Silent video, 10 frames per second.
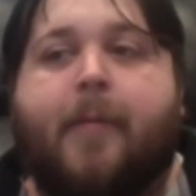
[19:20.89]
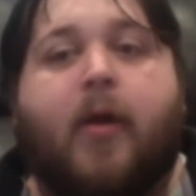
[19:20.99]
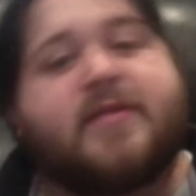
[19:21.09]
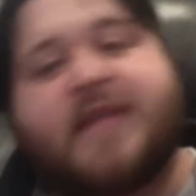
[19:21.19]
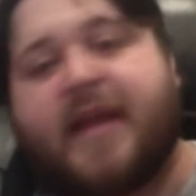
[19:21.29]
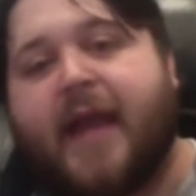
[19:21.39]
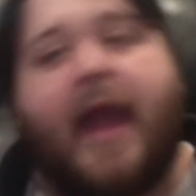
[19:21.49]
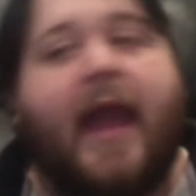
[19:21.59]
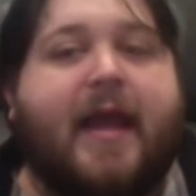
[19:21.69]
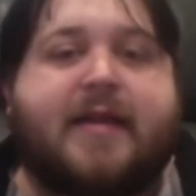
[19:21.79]
posting,
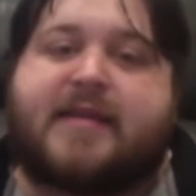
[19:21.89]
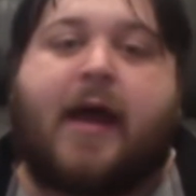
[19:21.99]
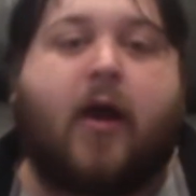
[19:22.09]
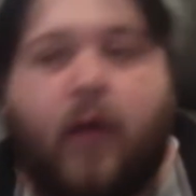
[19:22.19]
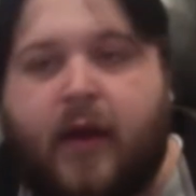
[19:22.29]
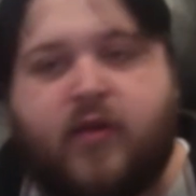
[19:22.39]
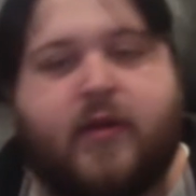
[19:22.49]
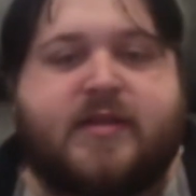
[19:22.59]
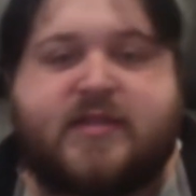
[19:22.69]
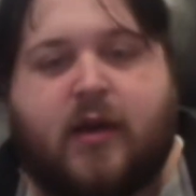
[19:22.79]
hey, it's out, and you
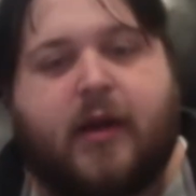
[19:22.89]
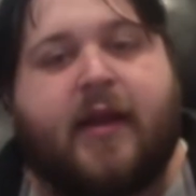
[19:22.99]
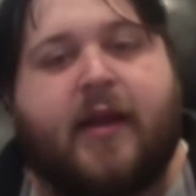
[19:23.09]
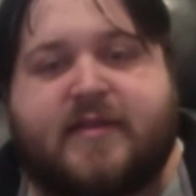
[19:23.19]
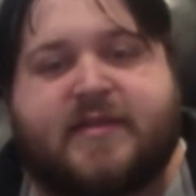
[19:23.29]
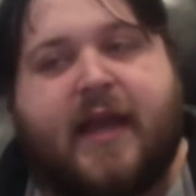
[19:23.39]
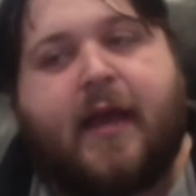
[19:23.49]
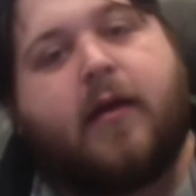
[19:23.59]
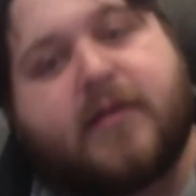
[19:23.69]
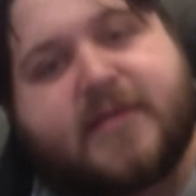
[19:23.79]
can start getting the
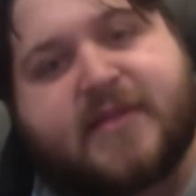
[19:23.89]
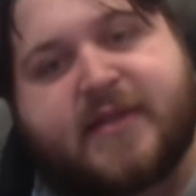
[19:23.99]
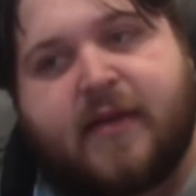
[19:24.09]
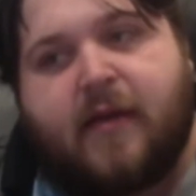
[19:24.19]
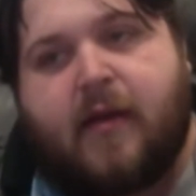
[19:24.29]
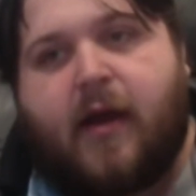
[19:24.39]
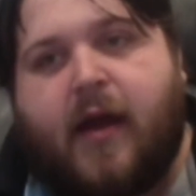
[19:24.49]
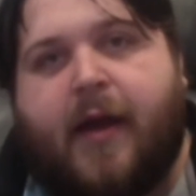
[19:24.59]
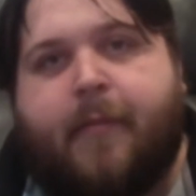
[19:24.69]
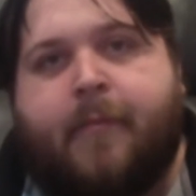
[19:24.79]
sales,
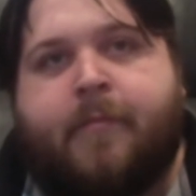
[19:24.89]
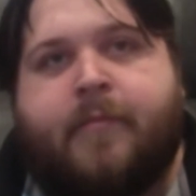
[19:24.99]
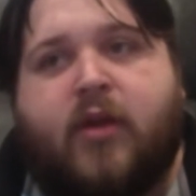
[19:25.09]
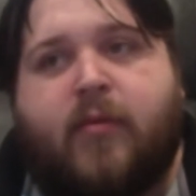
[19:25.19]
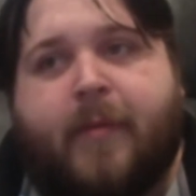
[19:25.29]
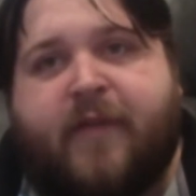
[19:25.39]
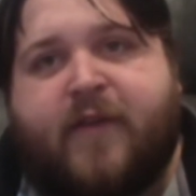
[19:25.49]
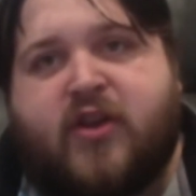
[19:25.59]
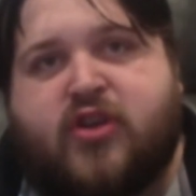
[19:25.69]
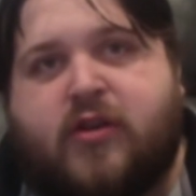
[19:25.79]
that'd be
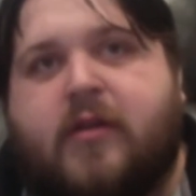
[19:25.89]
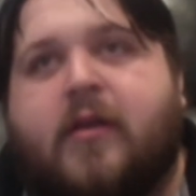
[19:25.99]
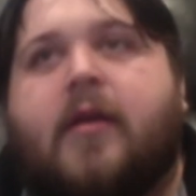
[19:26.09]
beneficial.